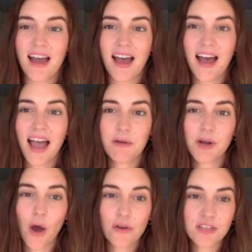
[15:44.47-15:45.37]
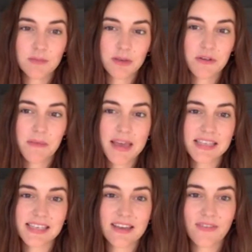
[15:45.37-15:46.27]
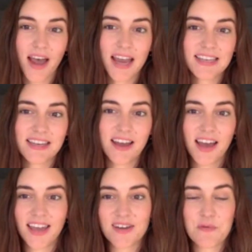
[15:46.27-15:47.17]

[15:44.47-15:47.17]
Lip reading: I would also be remiss if I did not